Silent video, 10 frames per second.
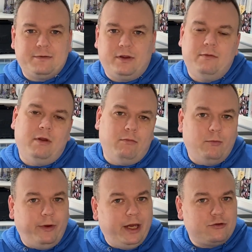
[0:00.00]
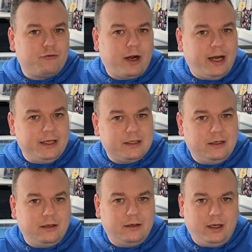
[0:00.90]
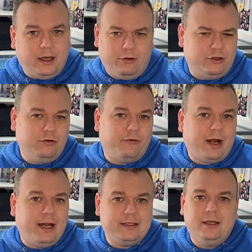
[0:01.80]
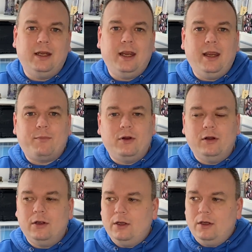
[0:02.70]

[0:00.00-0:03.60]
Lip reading: with the minimum wage rising, or due to rise in April.